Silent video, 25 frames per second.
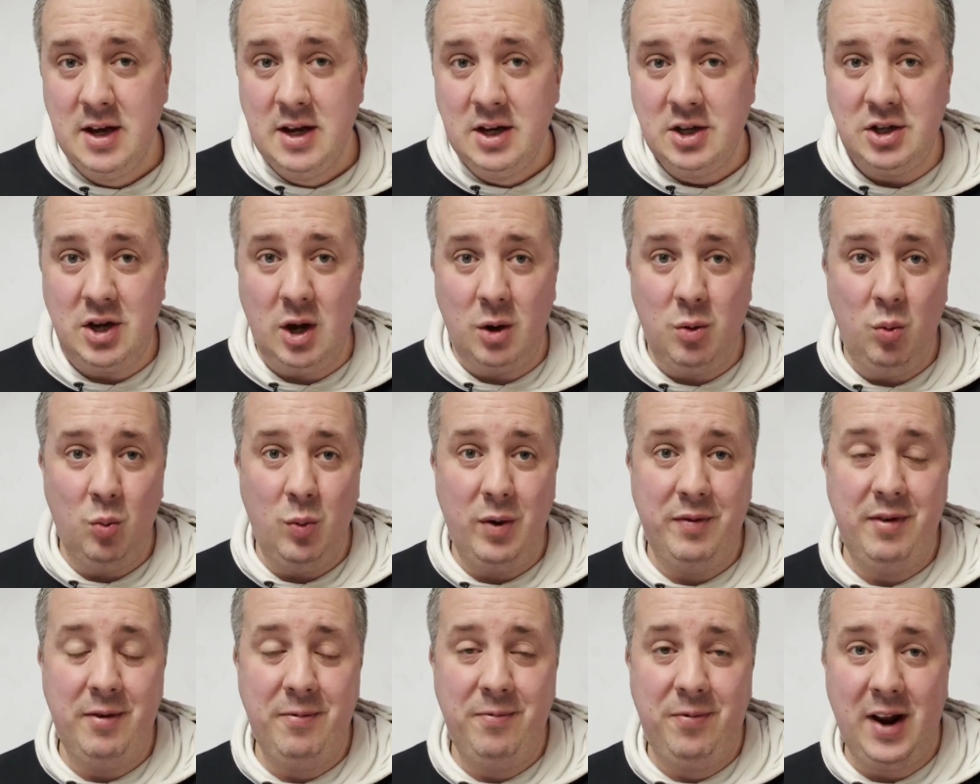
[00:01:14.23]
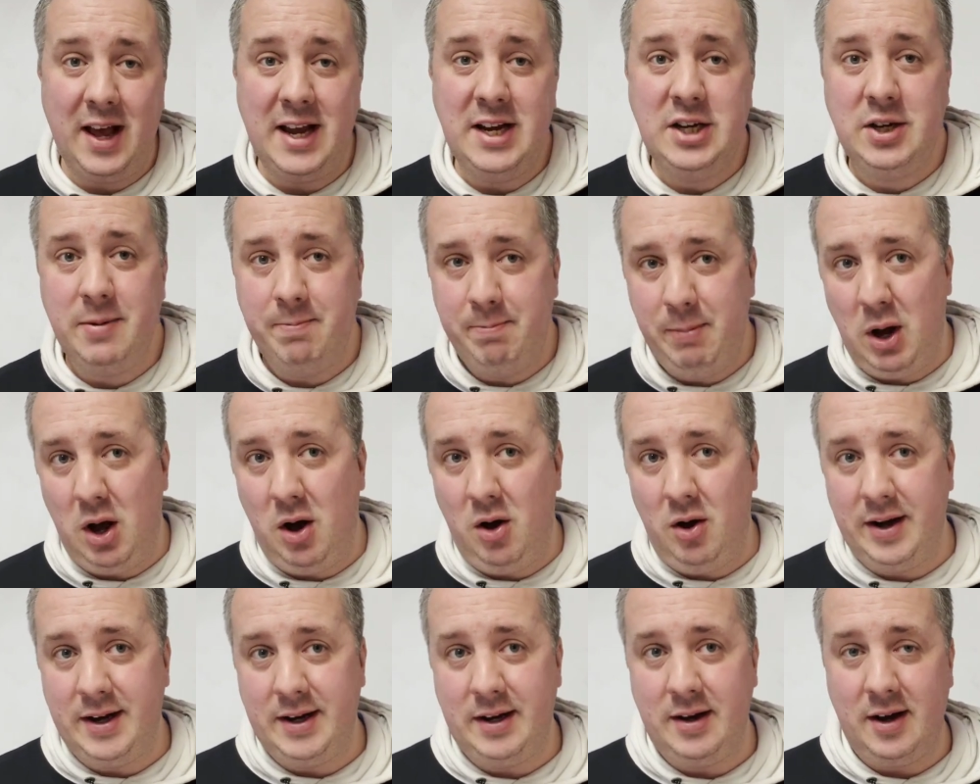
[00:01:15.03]
So, with inflation
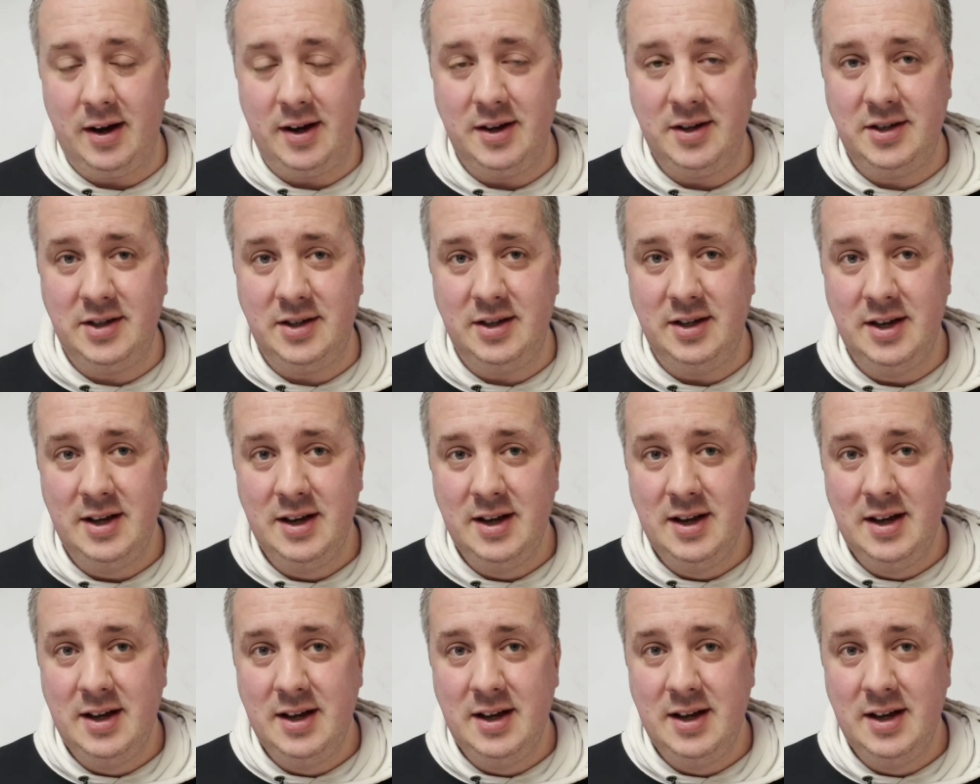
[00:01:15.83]
behind us,